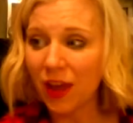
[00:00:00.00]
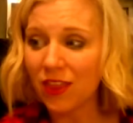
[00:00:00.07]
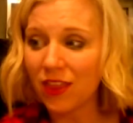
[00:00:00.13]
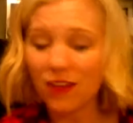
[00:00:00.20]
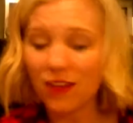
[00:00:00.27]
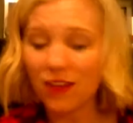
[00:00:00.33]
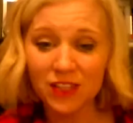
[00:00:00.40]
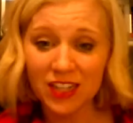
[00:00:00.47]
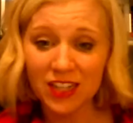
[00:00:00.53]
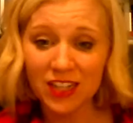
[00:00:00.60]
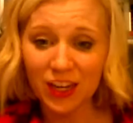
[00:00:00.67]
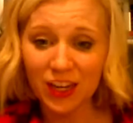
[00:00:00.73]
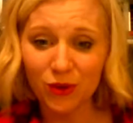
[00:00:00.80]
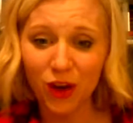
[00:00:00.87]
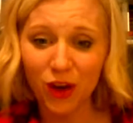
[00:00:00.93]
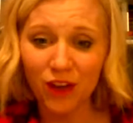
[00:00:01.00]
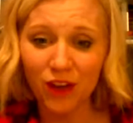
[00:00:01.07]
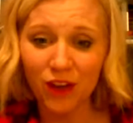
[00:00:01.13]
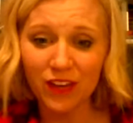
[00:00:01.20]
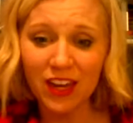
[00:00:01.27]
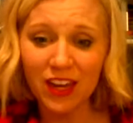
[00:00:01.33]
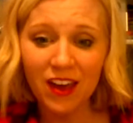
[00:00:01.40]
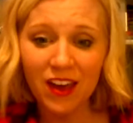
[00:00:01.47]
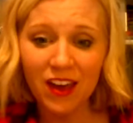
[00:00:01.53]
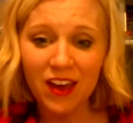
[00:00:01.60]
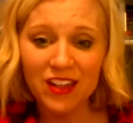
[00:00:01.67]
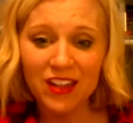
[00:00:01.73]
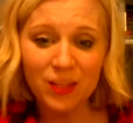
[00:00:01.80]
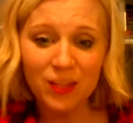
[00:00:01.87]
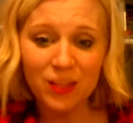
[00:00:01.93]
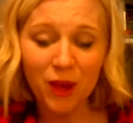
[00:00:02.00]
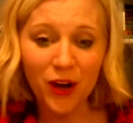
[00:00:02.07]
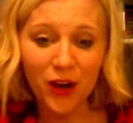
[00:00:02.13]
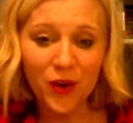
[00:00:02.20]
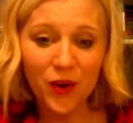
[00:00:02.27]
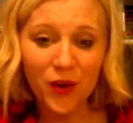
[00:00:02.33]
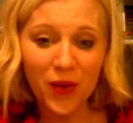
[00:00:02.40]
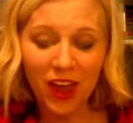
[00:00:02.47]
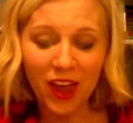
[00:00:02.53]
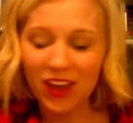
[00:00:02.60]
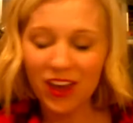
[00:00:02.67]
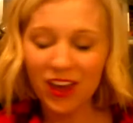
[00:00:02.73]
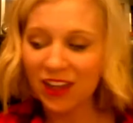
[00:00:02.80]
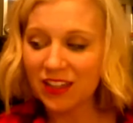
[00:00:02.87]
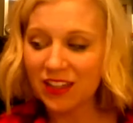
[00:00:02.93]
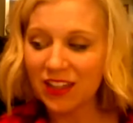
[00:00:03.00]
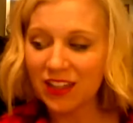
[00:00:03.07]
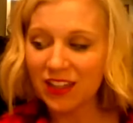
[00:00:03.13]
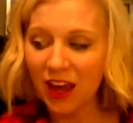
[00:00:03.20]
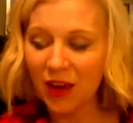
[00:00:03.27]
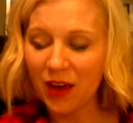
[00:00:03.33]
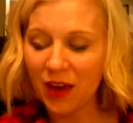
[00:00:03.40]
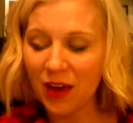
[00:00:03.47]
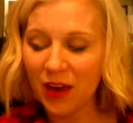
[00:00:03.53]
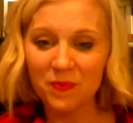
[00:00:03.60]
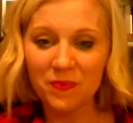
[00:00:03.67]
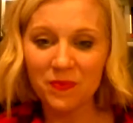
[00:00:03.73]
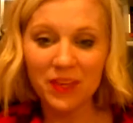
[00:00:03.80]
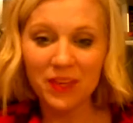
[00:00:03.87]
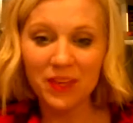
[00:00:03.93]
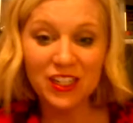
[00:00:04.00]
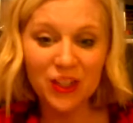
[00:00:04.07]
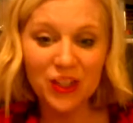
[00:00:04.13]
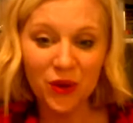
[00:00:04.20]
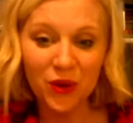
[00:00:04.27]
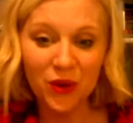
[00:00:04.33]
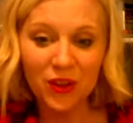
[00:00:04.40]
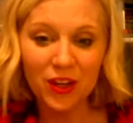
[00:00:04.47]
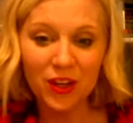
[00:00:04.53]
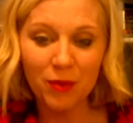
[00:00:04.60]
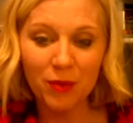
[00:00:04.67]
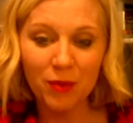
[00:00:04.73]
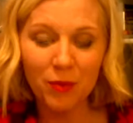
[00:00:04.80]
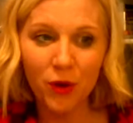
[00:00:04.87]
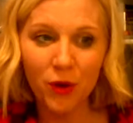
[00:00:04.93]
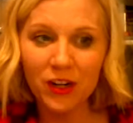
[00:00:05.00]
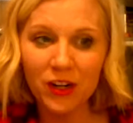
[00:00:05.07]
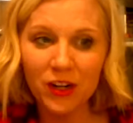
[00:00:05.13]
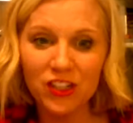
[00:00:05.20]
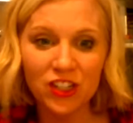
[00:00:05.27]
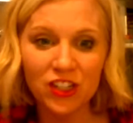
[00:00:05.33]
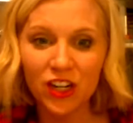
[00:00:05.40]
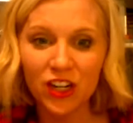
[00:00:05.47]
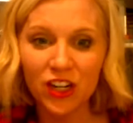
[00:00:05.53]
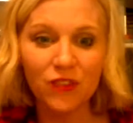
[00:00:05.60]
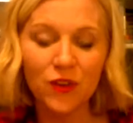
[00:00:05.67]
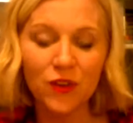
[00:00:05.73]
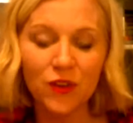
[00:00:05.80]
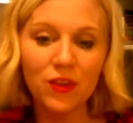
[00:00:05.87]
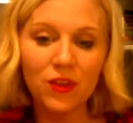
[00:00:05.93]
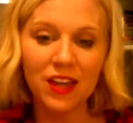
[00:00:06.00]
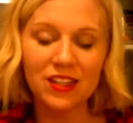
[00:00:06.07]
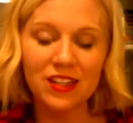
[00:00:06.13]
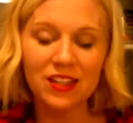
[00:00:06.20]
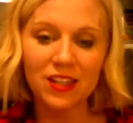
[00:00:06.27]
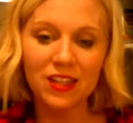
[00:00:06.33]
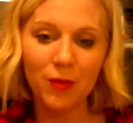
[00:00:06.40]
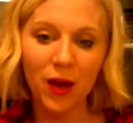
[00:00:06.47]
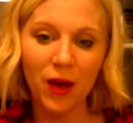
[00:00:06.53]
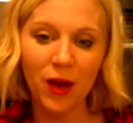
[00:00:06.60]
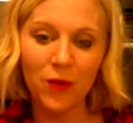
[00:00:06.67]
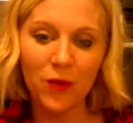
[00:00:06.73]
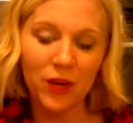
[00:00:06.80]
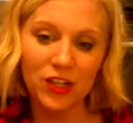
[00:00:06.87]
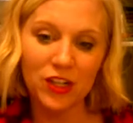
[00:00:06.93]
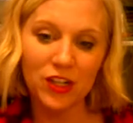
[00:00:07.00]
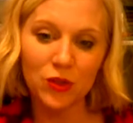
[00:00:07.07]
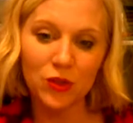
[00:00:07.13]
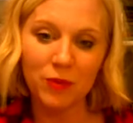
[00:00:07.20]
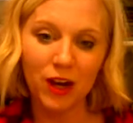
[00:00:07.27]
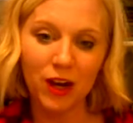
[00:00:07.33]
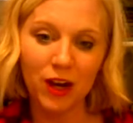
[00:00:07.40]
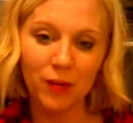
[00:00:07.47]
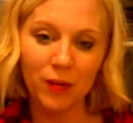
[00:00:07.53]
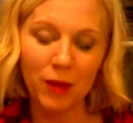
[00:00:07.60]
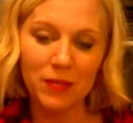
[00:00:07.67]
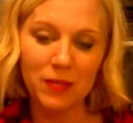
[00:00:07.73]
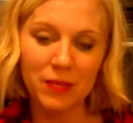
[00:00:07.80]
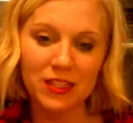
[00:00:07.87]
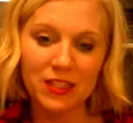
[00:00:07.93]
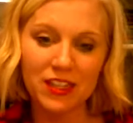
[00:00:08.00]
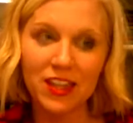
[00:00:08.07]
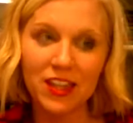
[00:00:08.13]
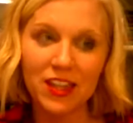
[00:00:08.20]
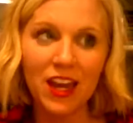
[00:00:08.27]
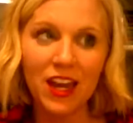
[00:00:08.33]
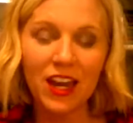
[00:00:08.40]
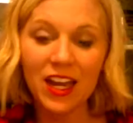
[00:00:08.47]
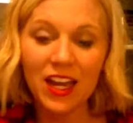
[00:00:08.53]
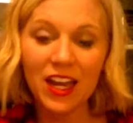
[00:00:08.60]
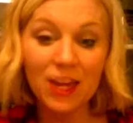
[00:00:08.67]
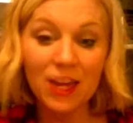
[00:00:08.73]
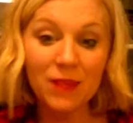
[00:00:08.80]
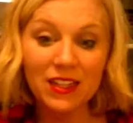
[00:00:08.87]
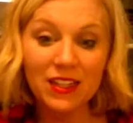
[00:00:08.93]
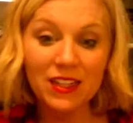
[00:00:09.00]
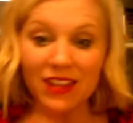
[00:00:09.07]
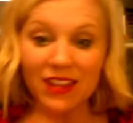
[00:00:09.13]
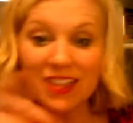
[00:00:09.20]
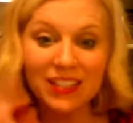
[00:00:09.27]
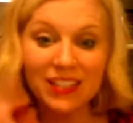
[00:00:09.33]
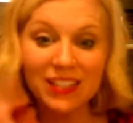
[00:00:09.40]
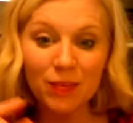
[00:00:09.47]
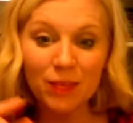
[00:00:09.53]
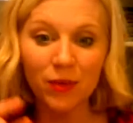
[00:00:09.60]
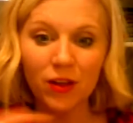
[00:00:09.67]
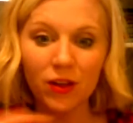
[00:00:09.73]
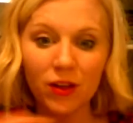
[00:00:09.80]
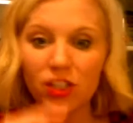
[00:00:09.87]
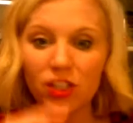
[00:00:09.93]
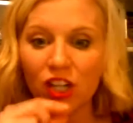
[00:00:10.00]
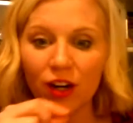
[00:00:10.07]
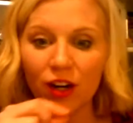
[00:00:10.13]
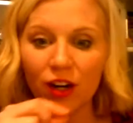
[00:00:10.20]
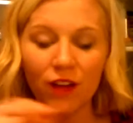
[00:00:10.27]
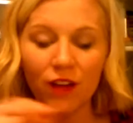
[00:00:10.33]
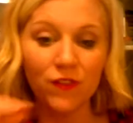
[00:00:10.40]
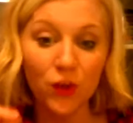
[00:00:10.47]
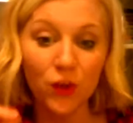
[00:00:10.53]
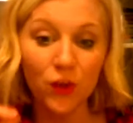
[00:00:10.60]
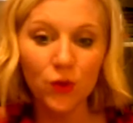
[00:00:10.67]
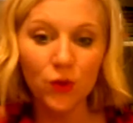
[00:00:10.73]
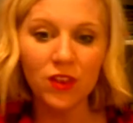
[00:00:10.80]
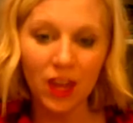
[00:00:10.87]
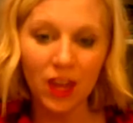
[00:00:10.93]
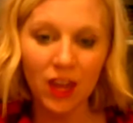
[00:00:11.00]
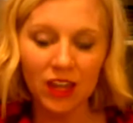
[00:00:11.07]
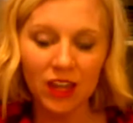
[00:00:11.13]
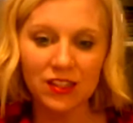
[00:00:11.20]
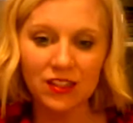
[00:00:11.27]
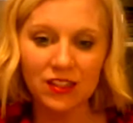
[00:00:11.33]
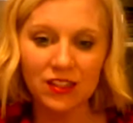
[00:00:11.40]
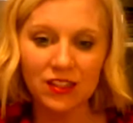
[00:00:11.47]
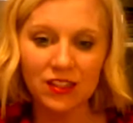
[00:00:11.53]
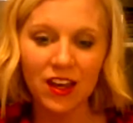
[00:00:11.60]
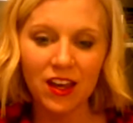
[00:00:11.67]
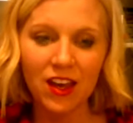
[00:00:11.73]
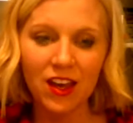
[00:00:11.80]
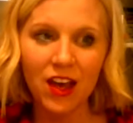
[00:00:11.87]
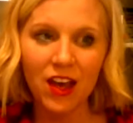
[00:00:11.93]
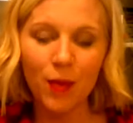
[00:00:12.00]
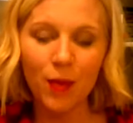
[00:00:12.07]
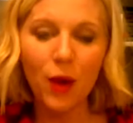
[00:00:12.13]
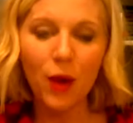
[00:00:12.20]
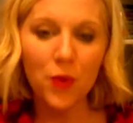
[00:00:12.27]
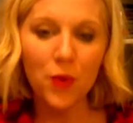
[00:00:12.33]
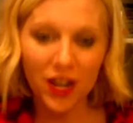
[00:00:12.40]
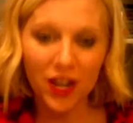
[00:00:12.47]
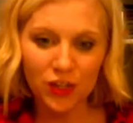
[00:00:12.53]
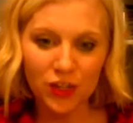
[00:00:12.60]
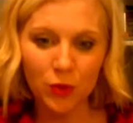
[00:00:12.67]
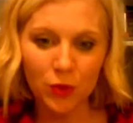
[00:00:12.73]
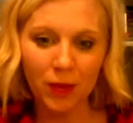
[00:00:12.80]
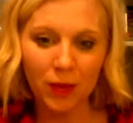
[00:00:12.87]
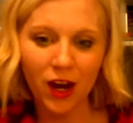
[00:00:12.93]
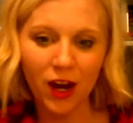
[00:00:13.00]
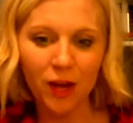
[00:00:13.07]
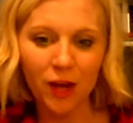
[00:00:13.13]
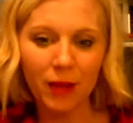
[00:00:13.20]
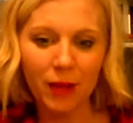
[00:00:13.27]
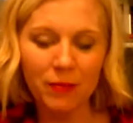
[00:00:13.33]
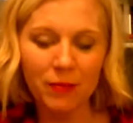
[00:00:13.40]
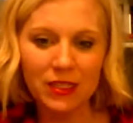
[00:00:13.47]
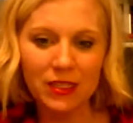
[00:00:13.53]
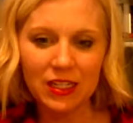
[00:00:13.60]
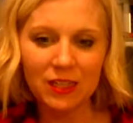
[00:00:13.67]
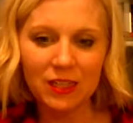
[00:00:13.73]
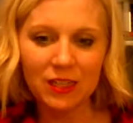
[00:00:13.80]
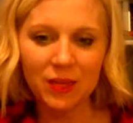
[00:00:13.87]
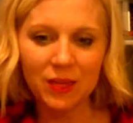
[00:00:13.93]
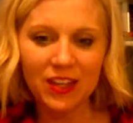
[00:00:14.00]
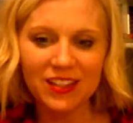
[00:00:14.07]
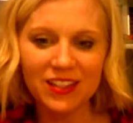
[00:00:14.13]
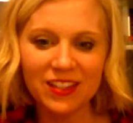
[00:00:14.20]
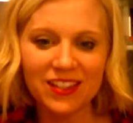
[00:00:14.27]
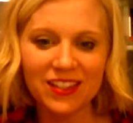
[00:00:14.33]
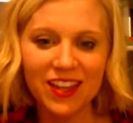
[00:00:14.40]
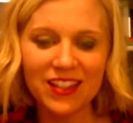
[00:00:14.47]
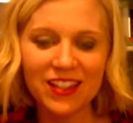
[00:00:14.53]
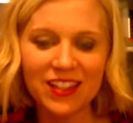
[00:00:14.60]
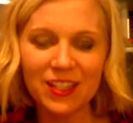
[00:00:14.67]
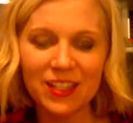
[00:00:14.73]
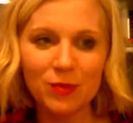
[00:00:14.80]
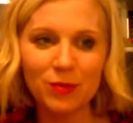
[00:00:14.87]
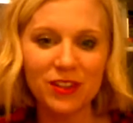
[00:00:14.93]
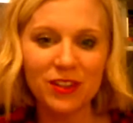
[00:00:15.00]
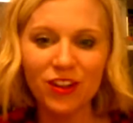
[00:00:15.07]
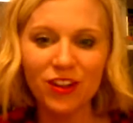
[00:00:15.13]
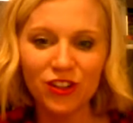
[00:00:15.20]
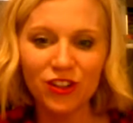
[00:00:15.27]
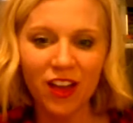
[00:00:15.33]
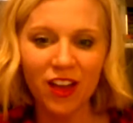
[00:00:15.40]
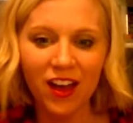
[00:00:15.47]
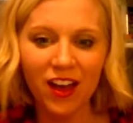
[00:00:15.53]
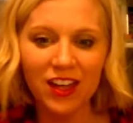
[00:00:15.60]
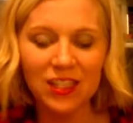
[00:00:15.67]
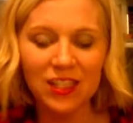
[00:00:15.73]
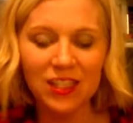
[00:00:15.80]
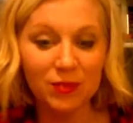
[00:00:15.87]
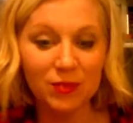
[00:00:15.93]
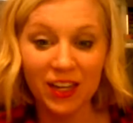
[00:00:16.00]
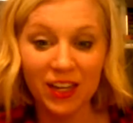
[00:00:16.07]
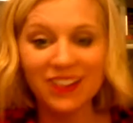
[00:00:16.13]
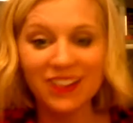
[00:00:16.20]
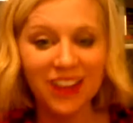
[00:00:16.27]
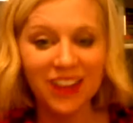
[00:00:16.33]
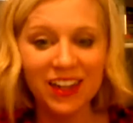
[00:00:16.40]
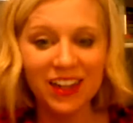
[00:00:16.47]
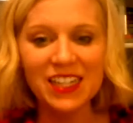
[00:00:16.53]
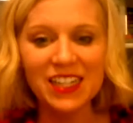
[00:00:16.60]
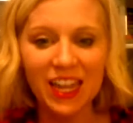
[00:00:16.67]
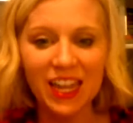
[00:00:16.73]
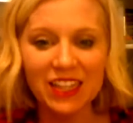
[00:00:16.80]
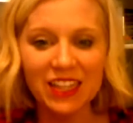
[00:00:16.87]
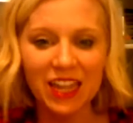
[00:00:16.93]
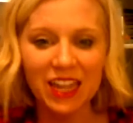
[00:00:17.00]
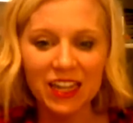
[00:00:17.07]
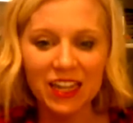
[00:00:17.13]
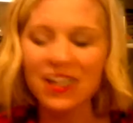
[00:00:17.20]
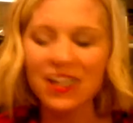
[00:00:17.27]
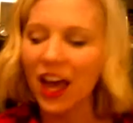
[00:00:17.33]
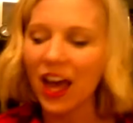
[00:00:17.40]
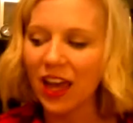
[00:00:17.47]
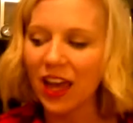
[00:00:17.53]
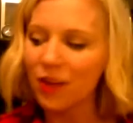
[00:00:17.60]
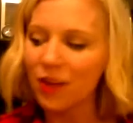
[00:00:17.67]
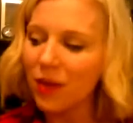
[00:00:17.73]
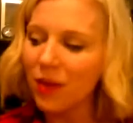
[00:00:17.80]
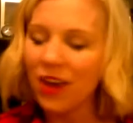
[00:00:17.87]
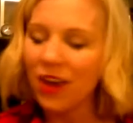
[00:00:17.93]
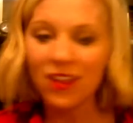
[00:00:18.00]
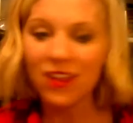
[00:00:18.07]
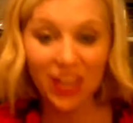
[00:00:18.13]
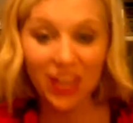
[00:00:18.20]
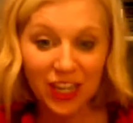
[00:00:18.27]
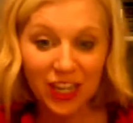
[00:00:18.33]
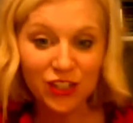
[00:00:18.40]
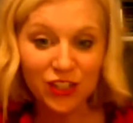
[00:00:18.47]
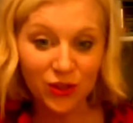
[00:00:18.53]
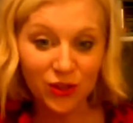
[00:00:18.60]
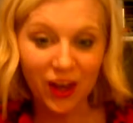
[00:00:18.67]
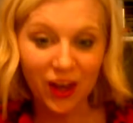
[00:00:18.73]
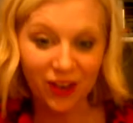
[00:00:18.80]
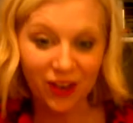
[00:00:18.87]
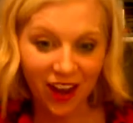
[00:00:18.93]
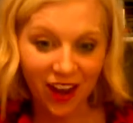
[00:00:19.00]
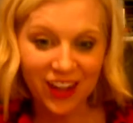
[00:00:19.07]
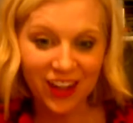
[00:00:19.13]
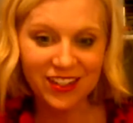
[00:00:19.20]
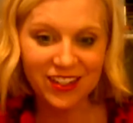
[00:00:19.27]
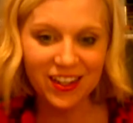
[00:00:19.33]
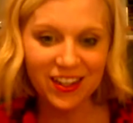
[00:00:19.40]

I'd love to take you to coffee tomorrow and get to know you a little bit more and just share a few things about what I do in my Arbonne business. And I keep it that simple. Share a few things about what I do in my Arbonne business, because it seems nonchalant. It seems like it's not going to take a ton of time. They can do that, right?